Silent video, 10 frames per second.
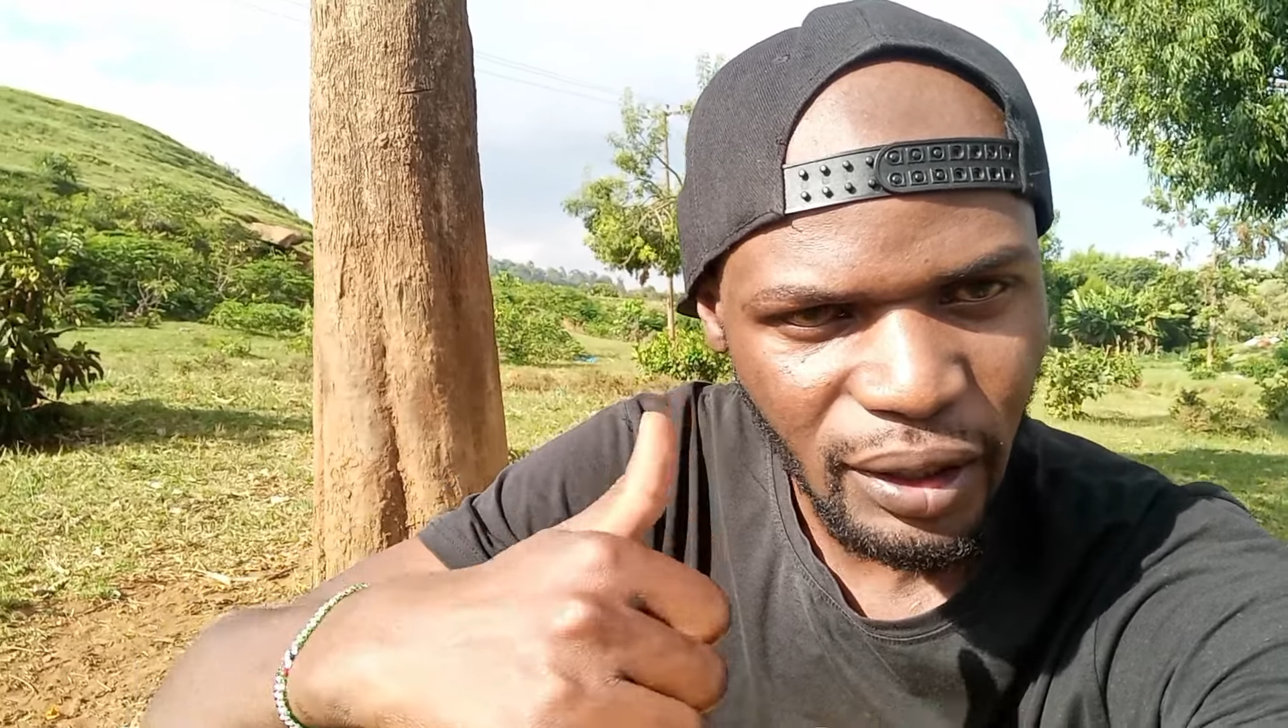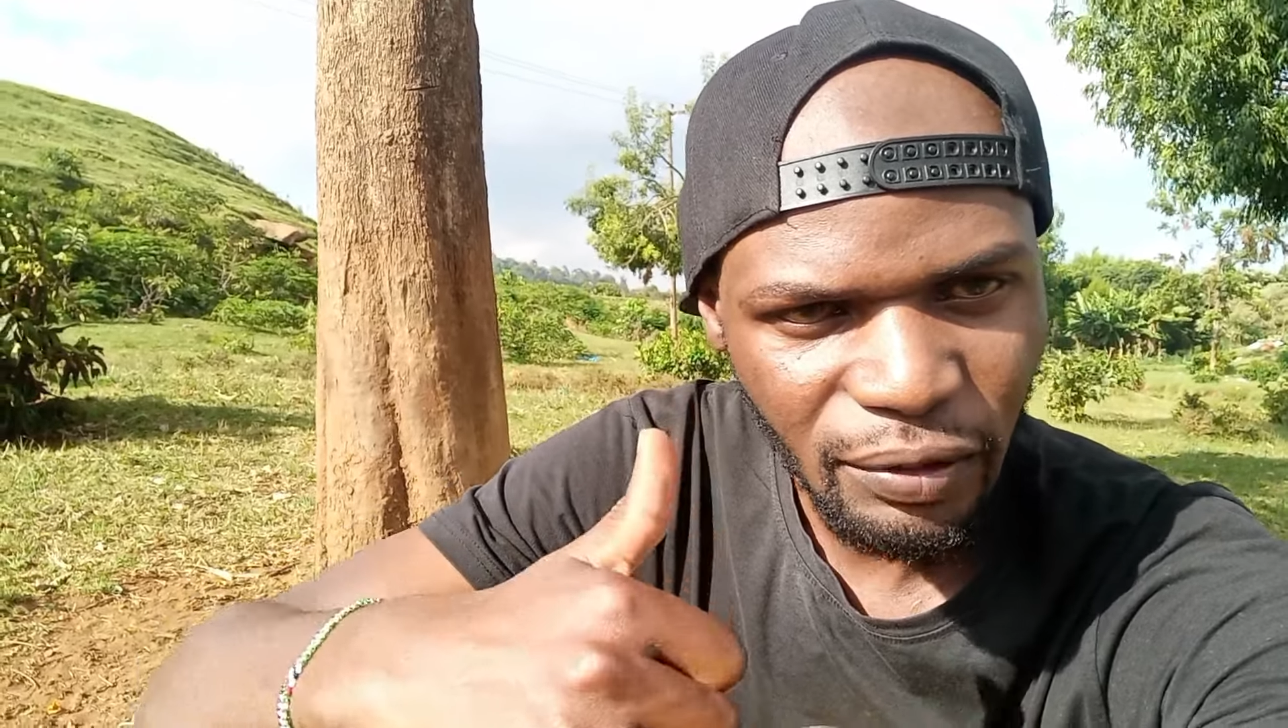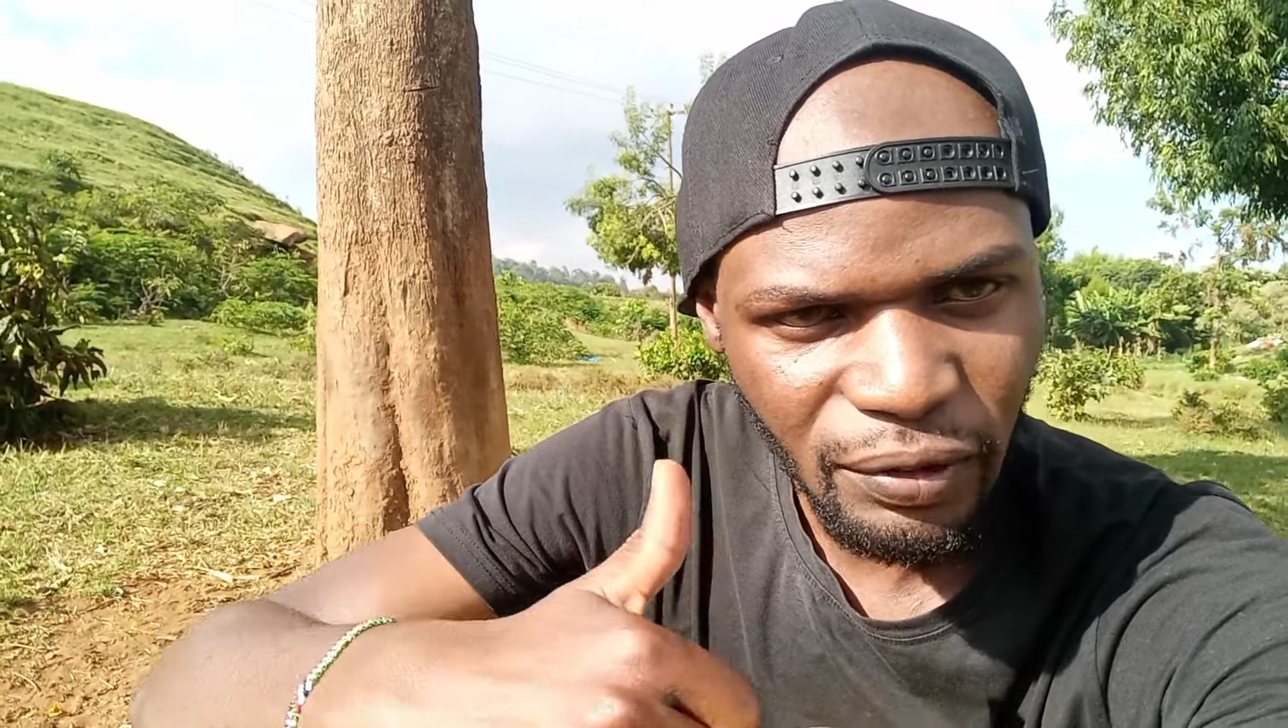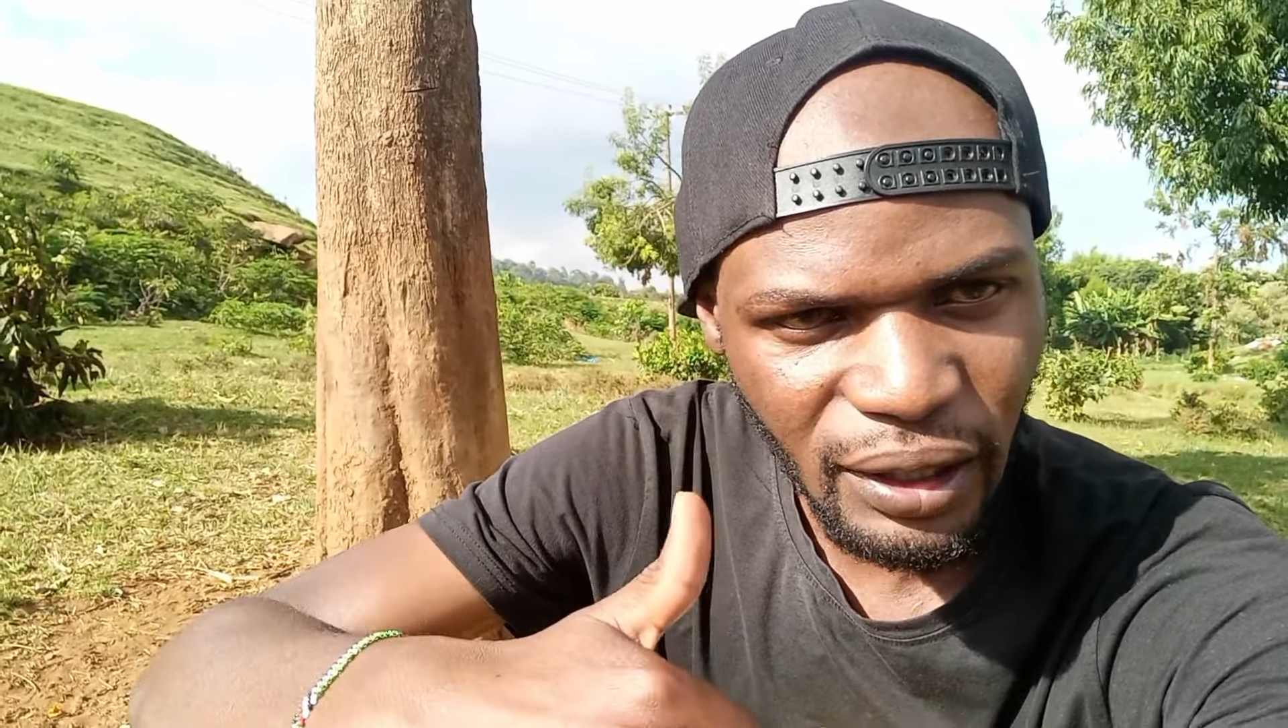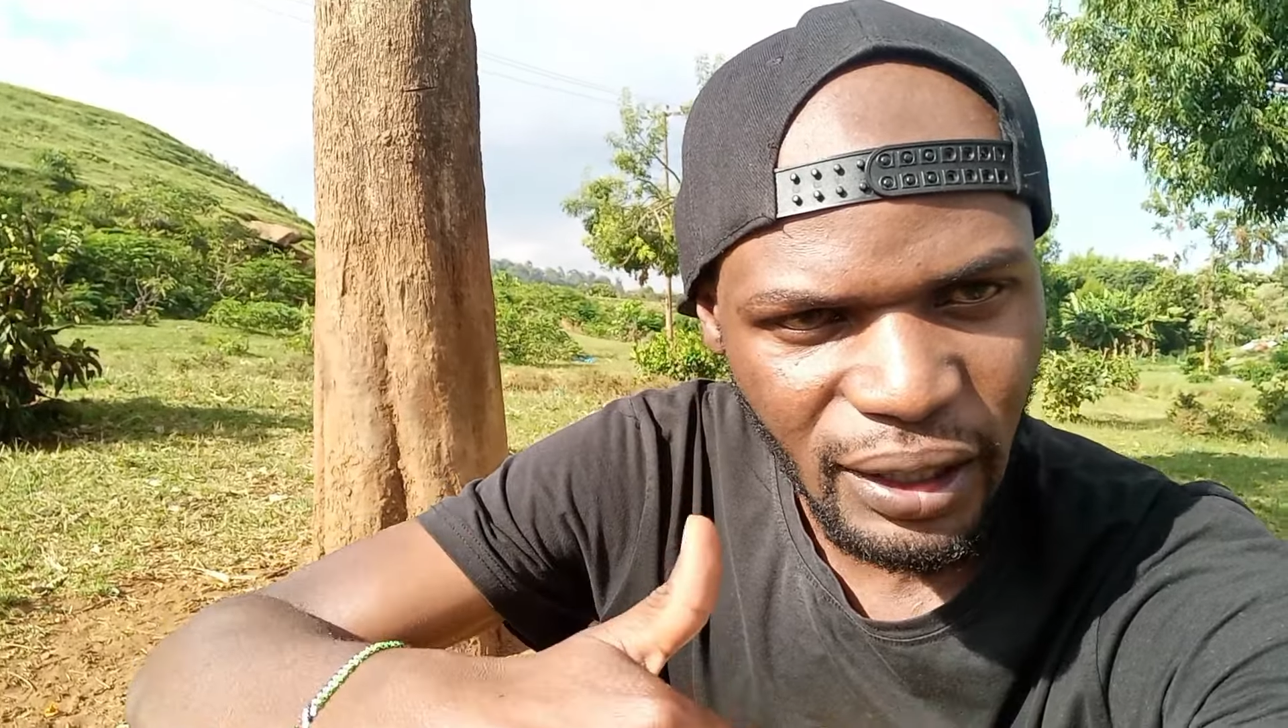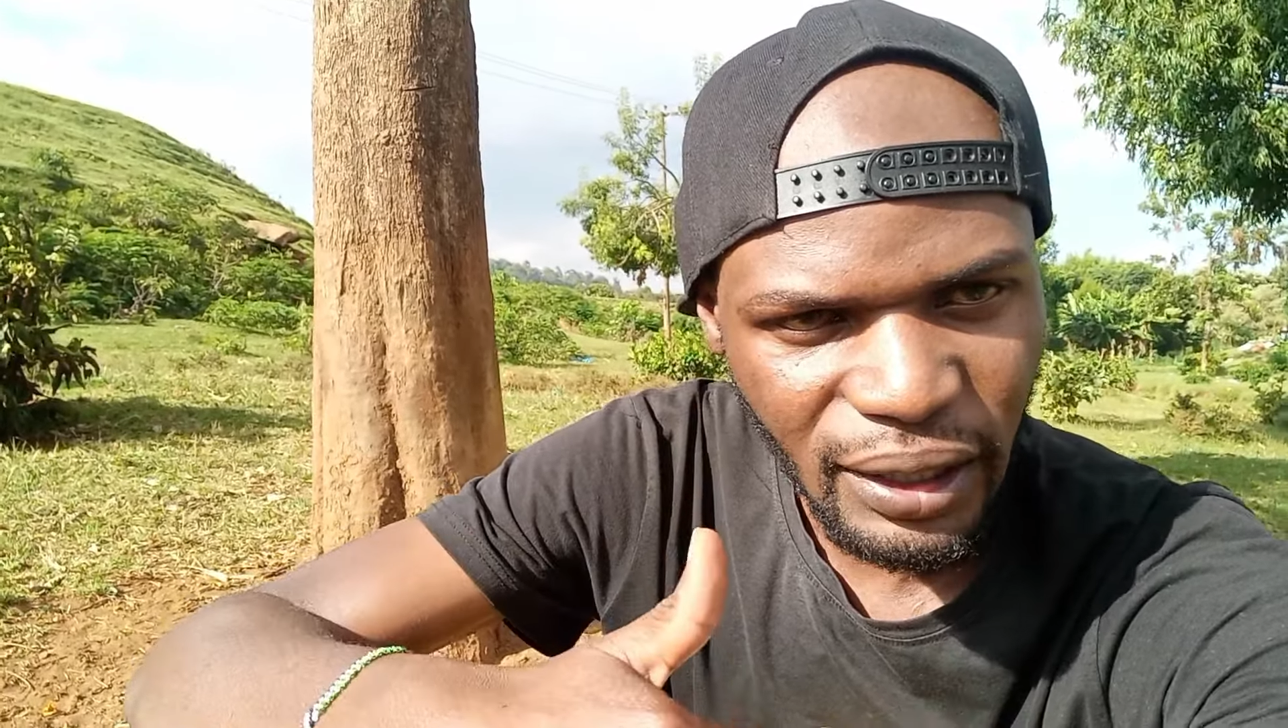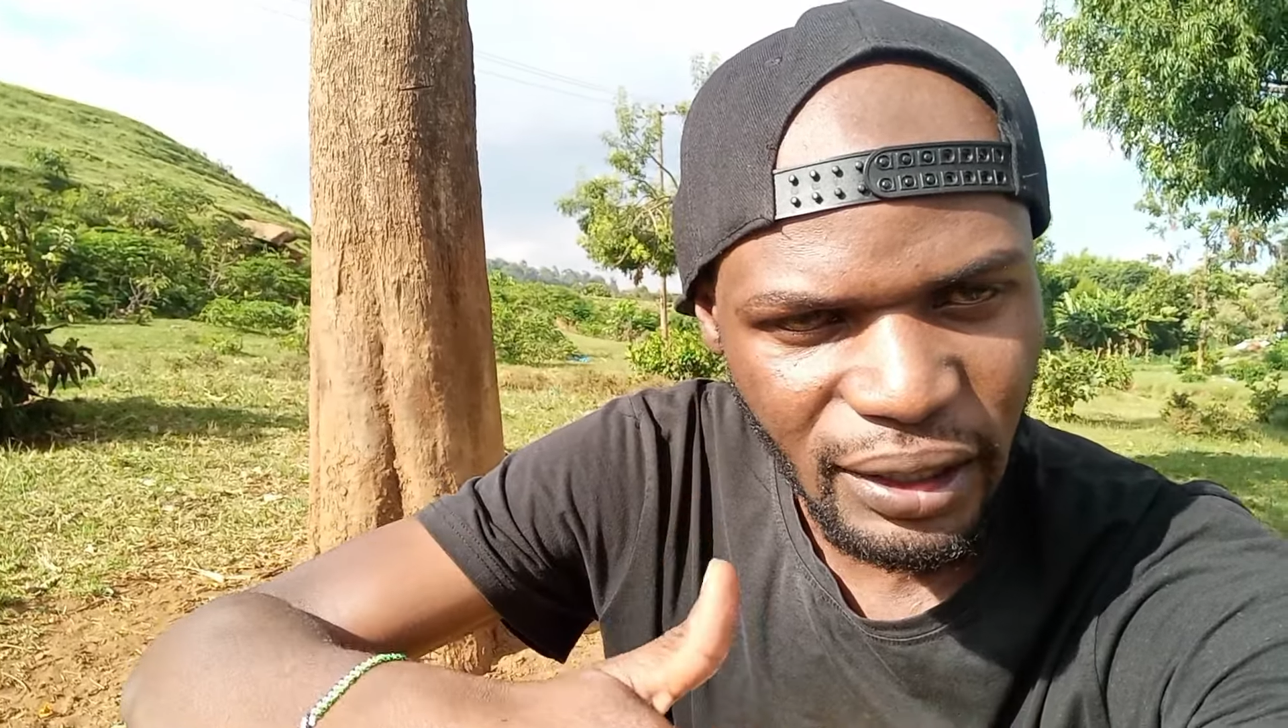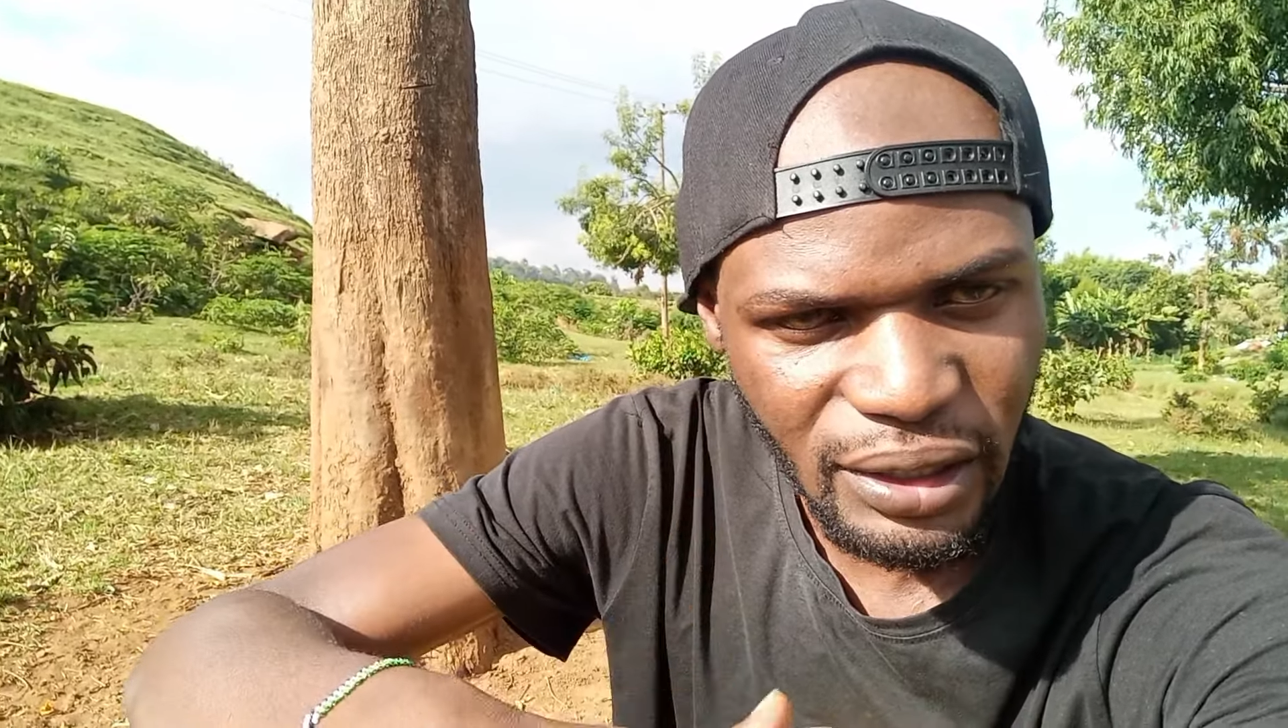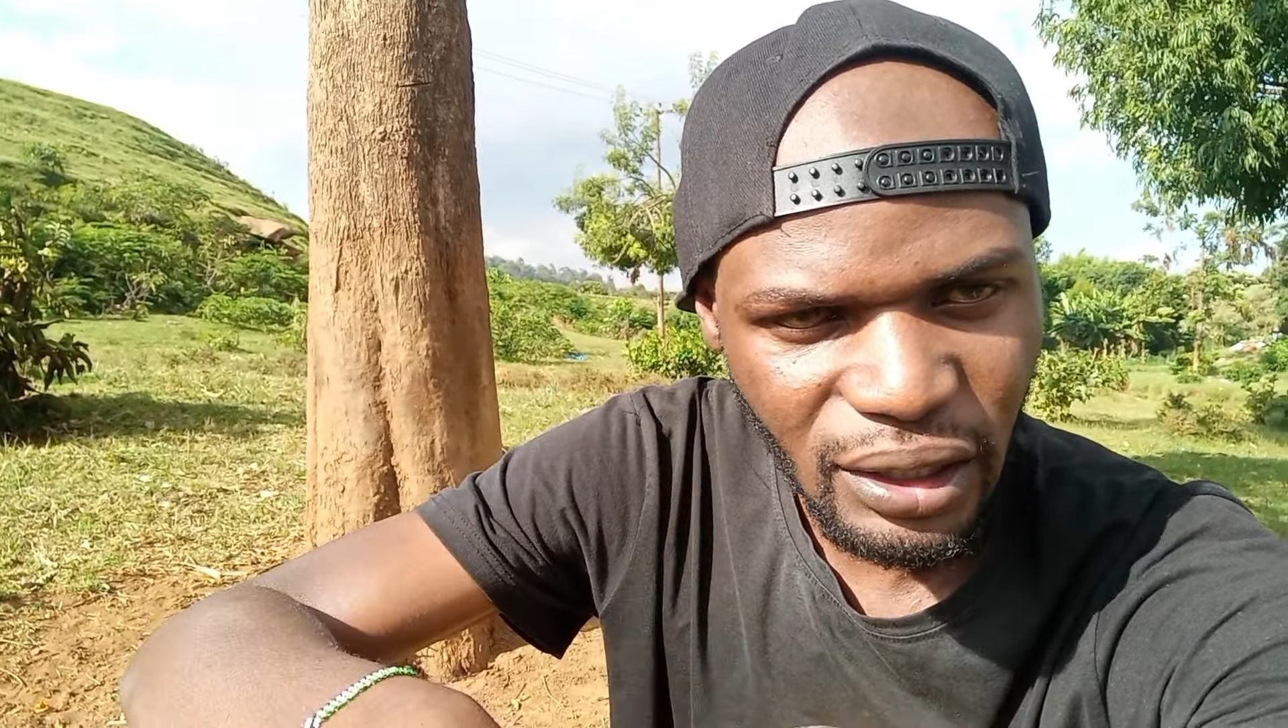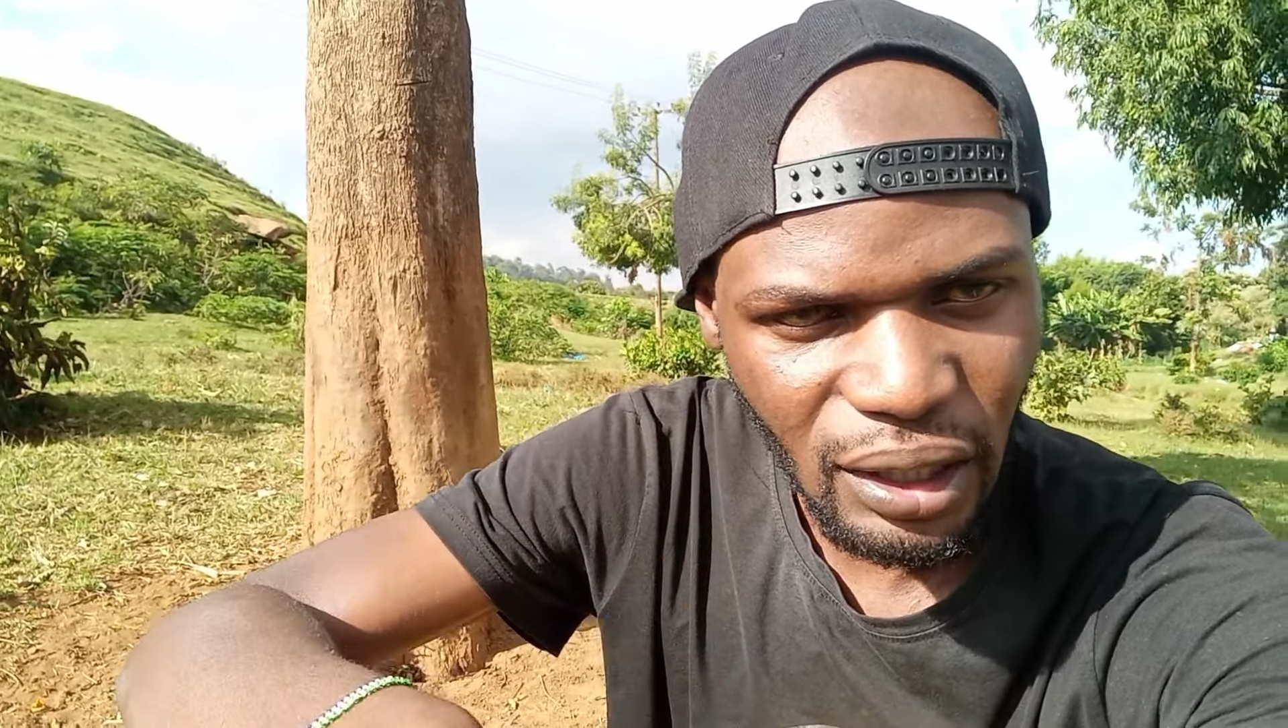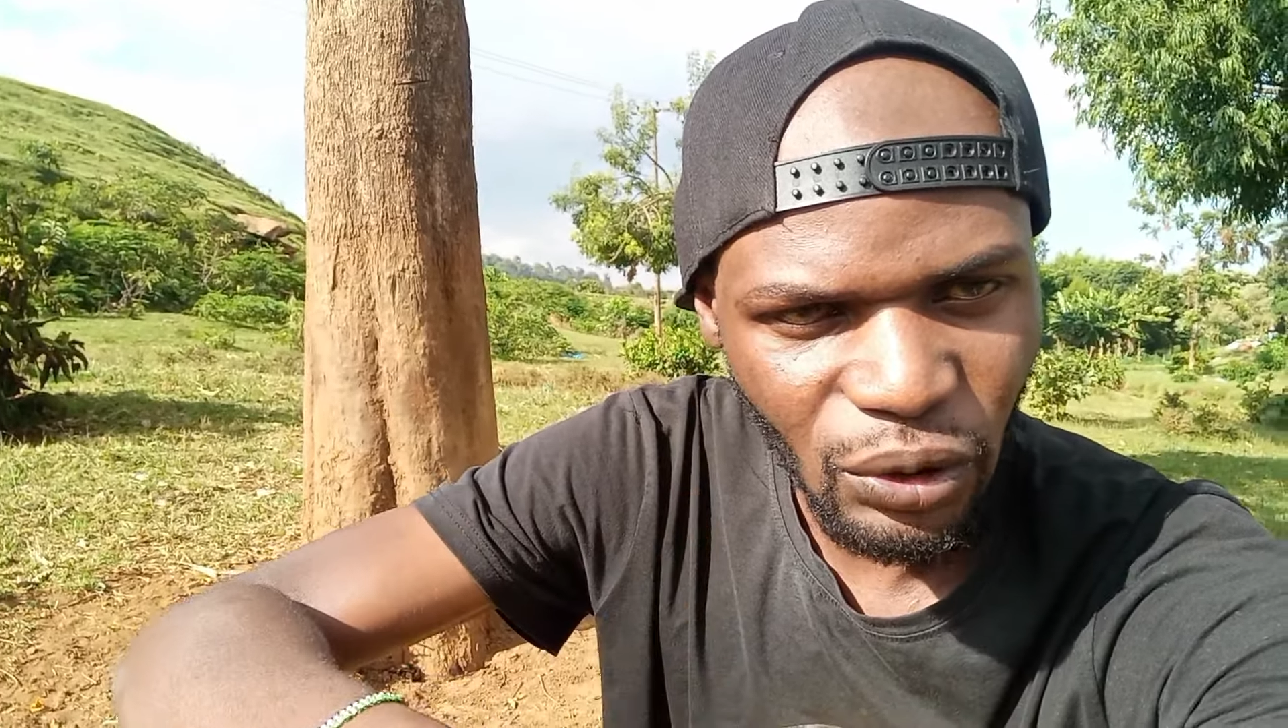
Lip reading: revealing it